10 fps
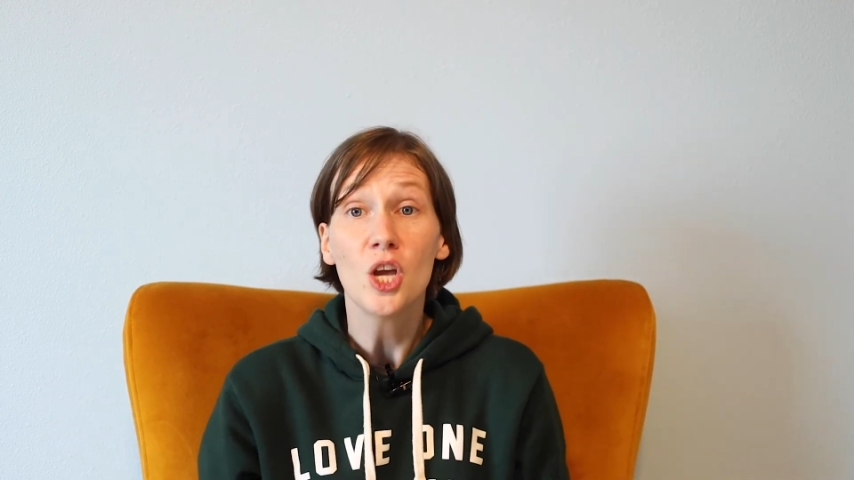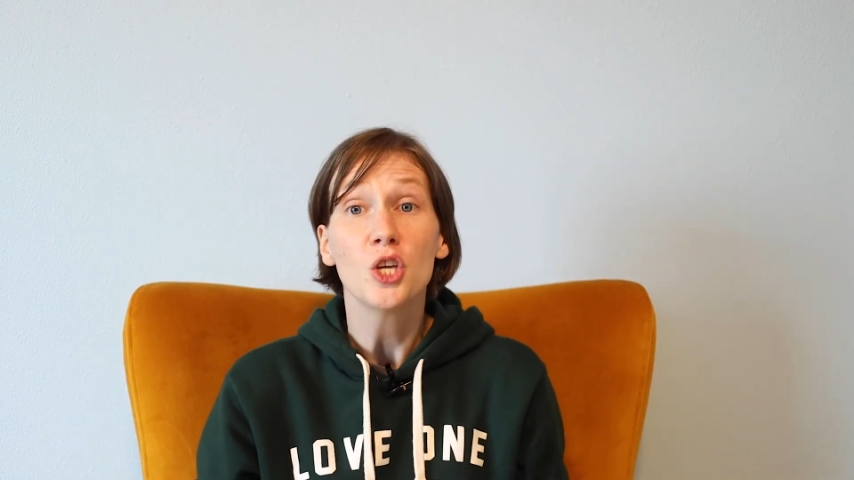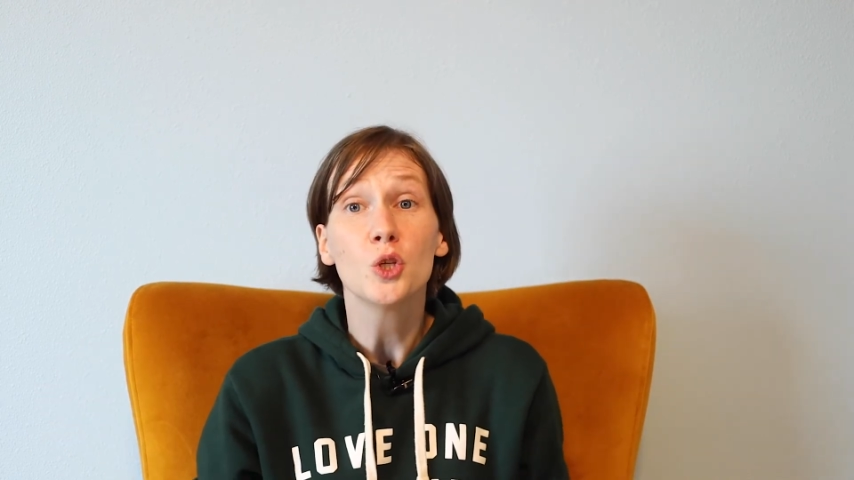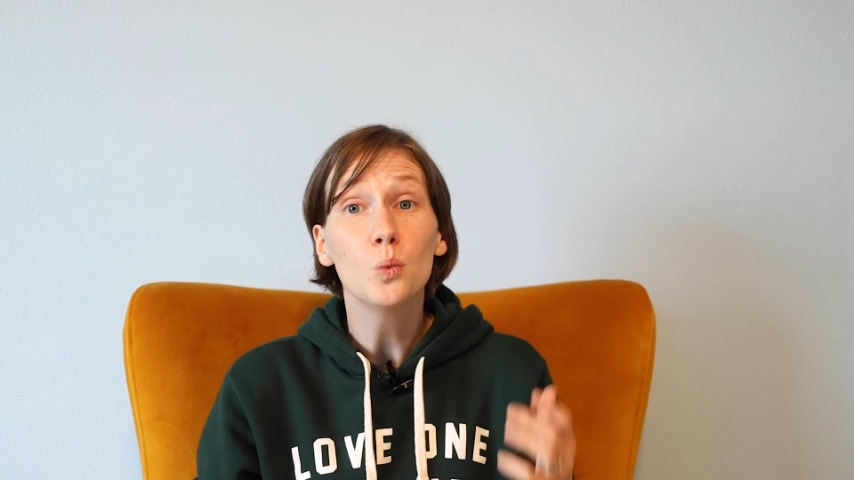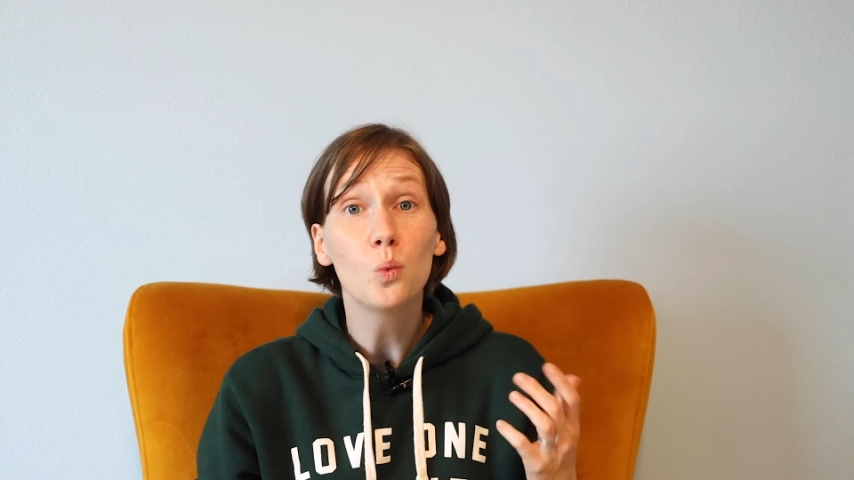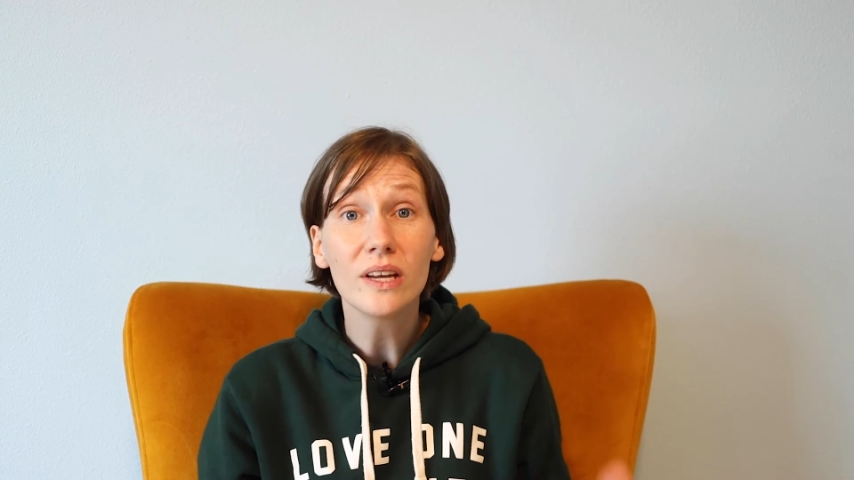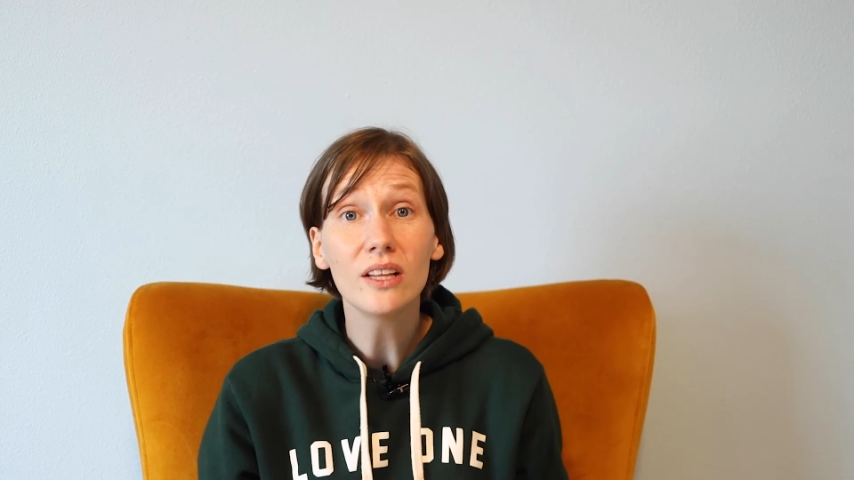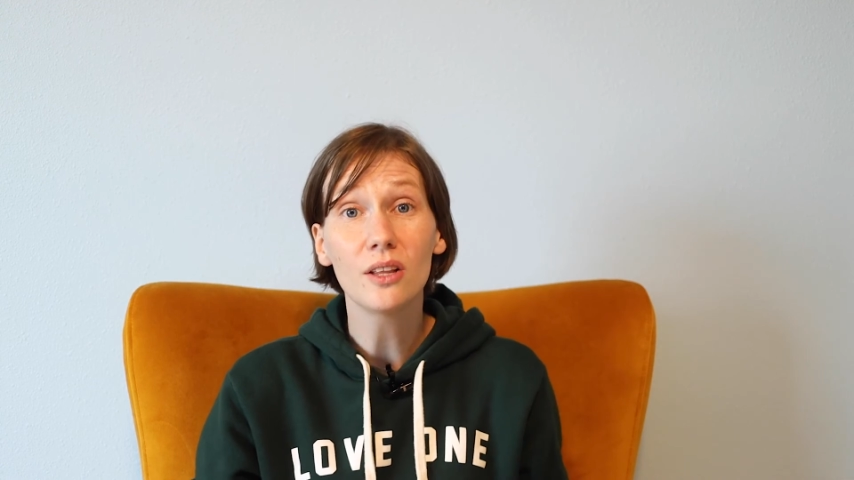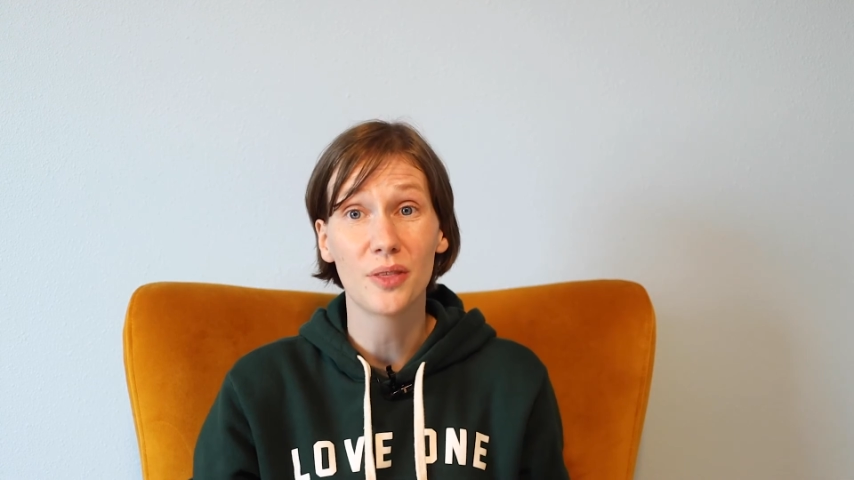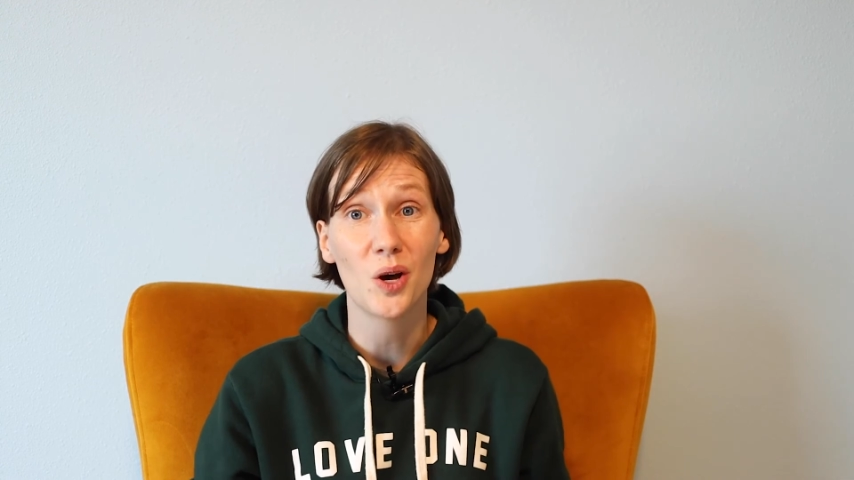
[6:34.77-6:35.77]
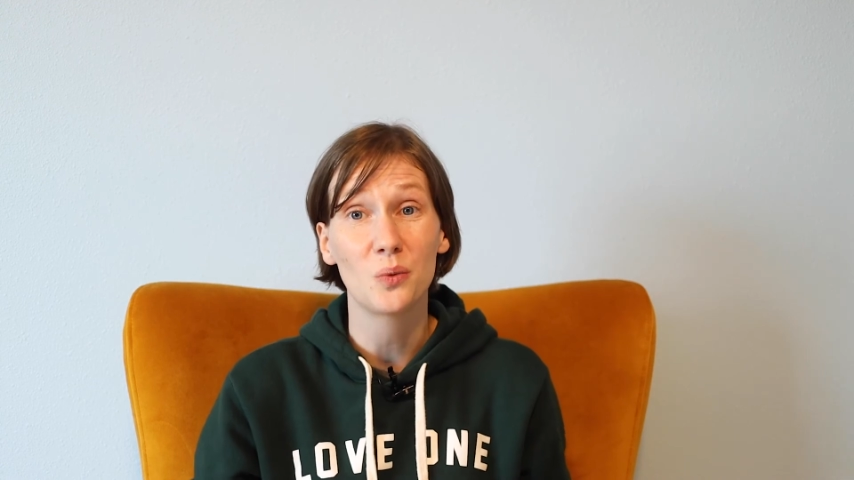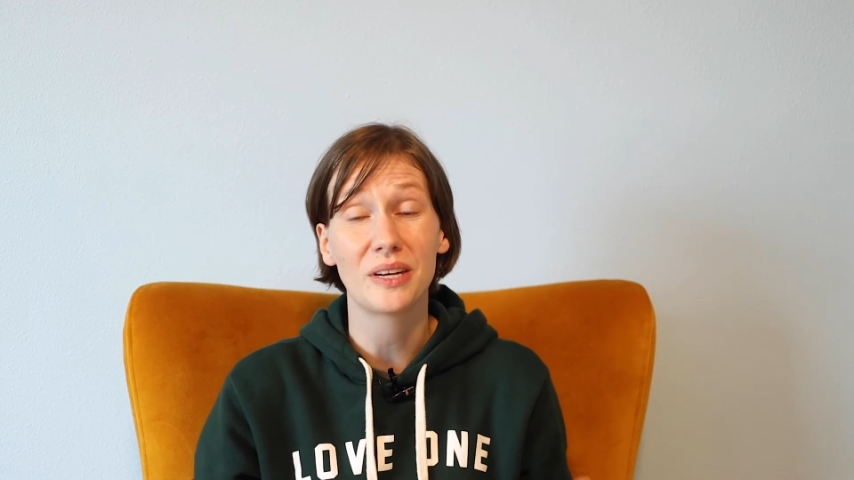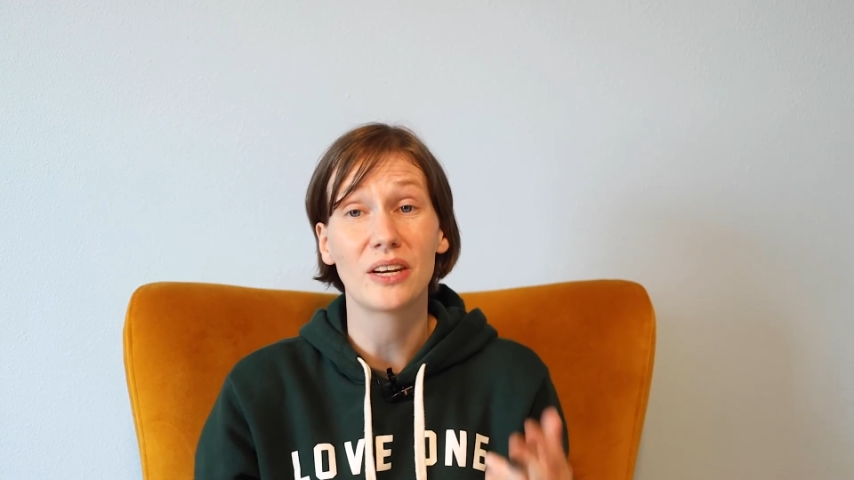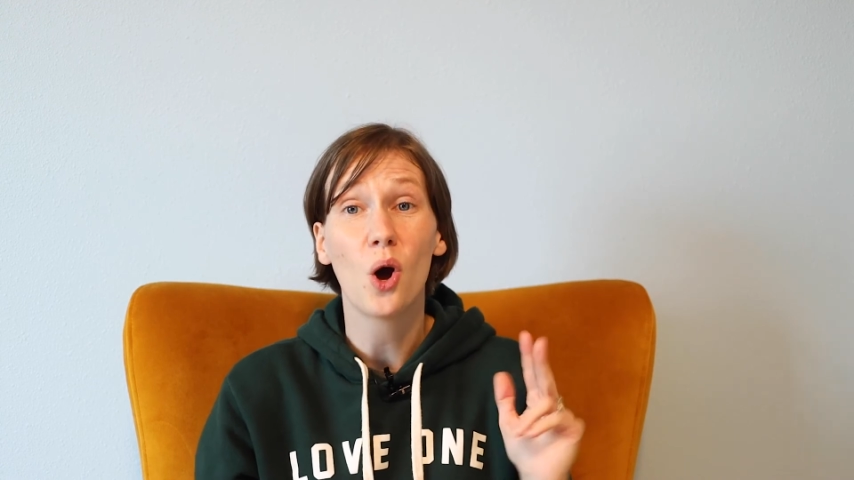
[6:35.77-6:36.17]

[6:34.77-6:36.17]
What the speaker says: You will, though, need